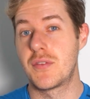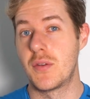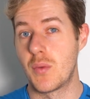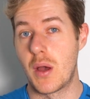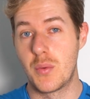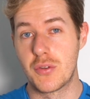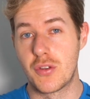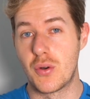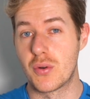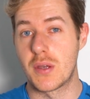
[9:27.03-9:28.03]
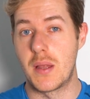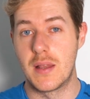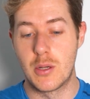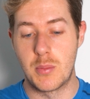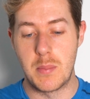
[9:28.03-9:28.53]
and I will talk a
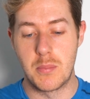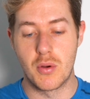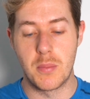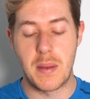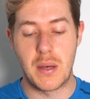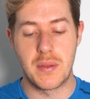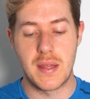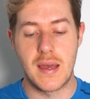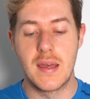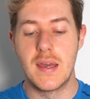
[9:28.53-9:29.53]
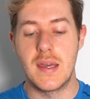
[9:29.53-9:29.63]
little bit more about that